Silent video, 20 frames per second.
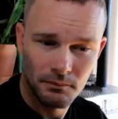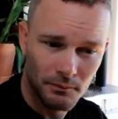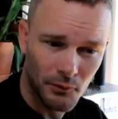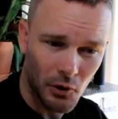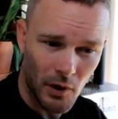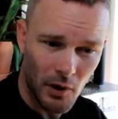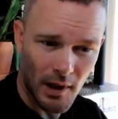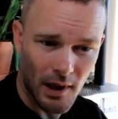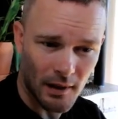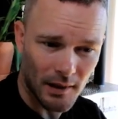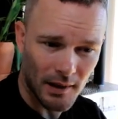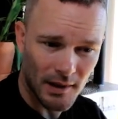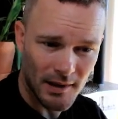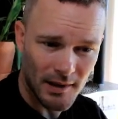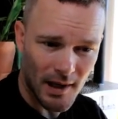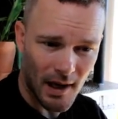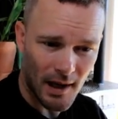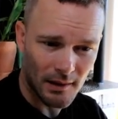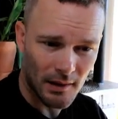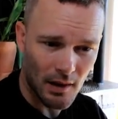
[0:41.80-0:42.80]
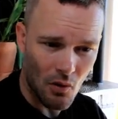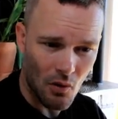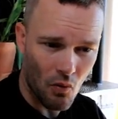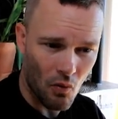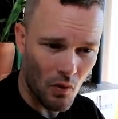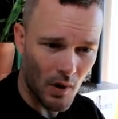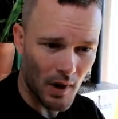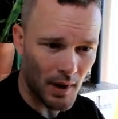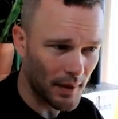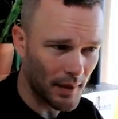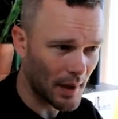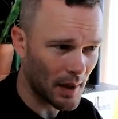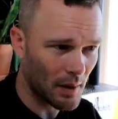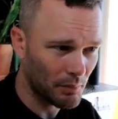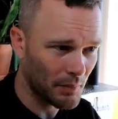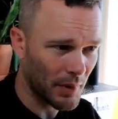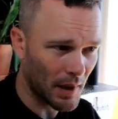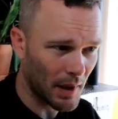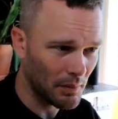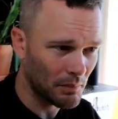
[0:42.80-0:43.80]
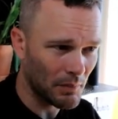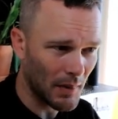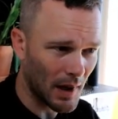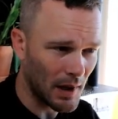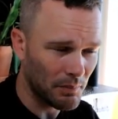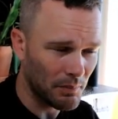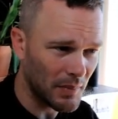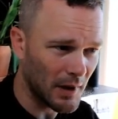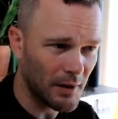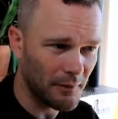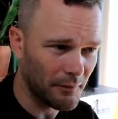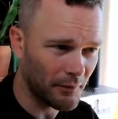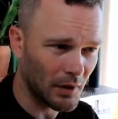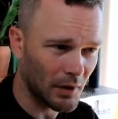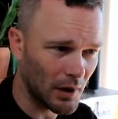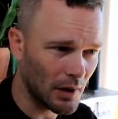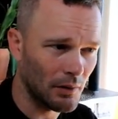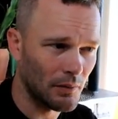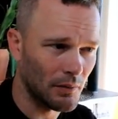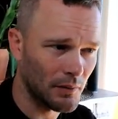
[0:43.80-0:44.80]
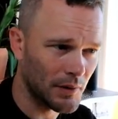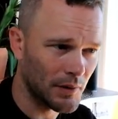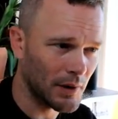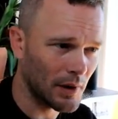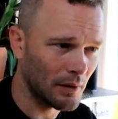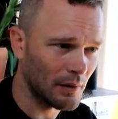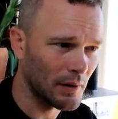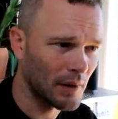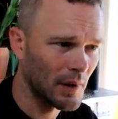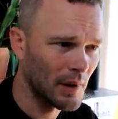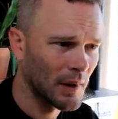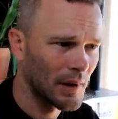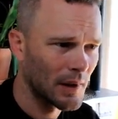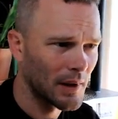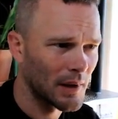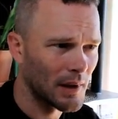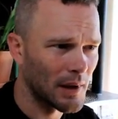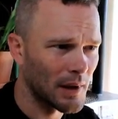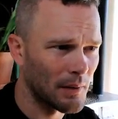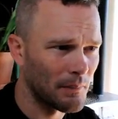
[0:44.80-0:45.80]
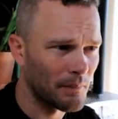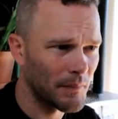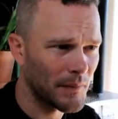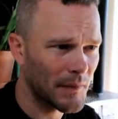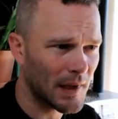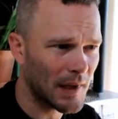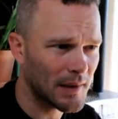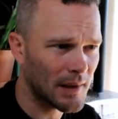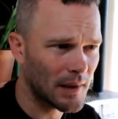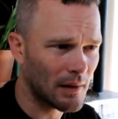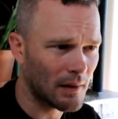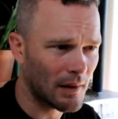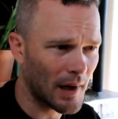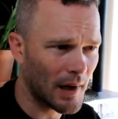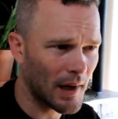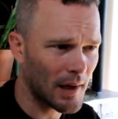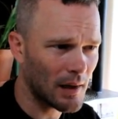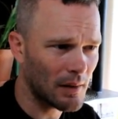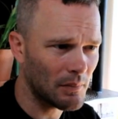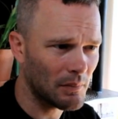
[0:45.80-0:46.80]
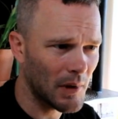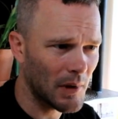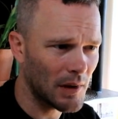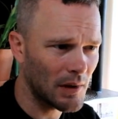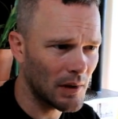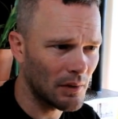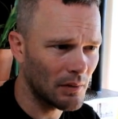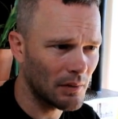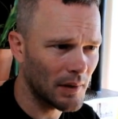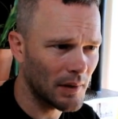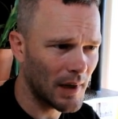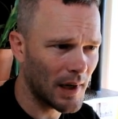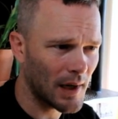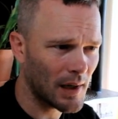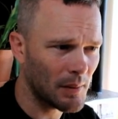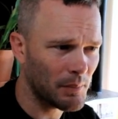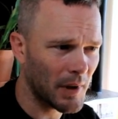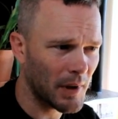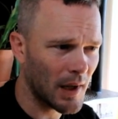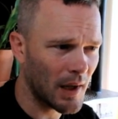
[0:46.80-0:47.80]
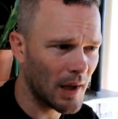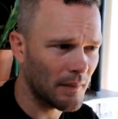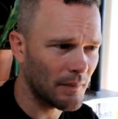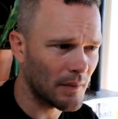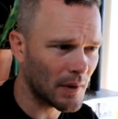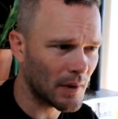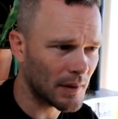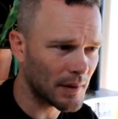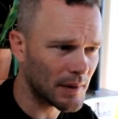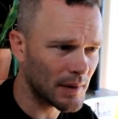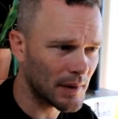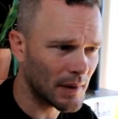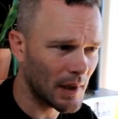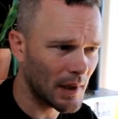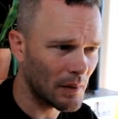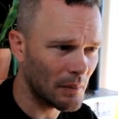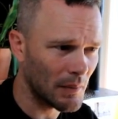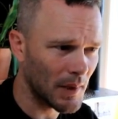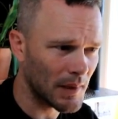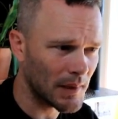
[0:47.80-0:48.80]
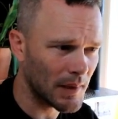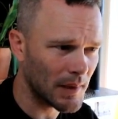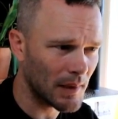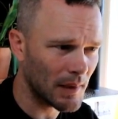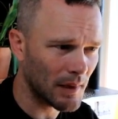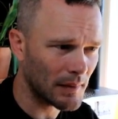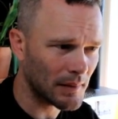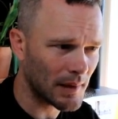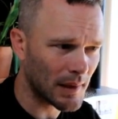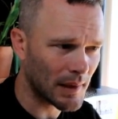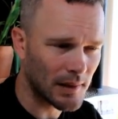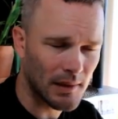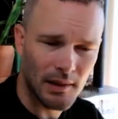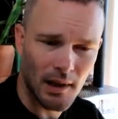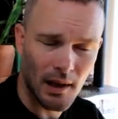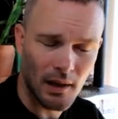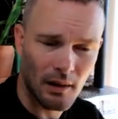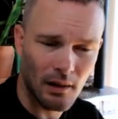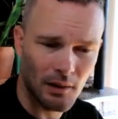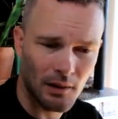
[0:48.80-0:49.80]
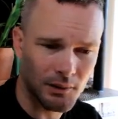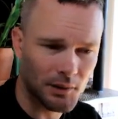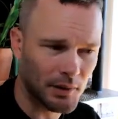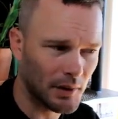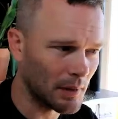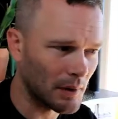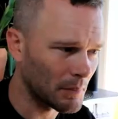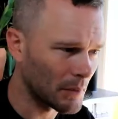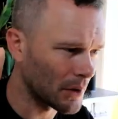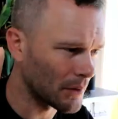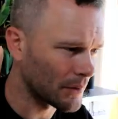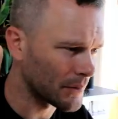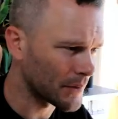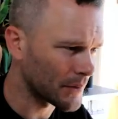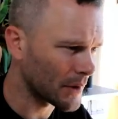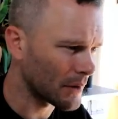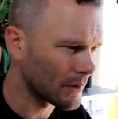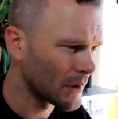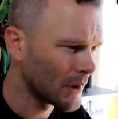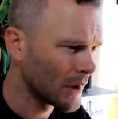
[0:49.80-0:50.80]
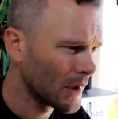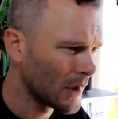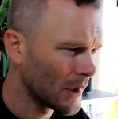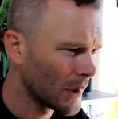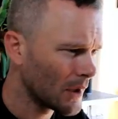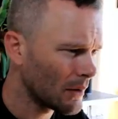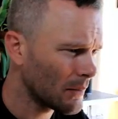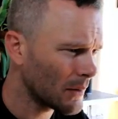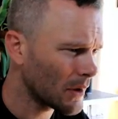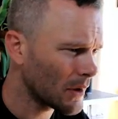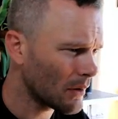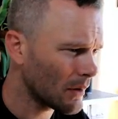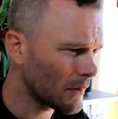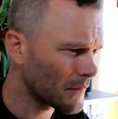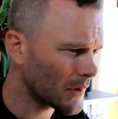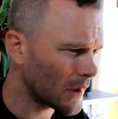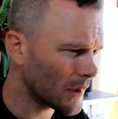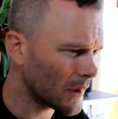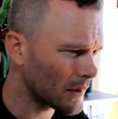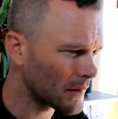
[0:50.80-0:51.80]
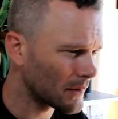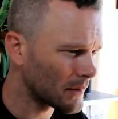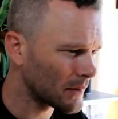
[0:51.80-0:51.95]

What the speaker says: point out exactly what that button might be for you. So that's in our edit menu, edit behaviors, and we can see that that's that alternate mode. So here we go. I've got,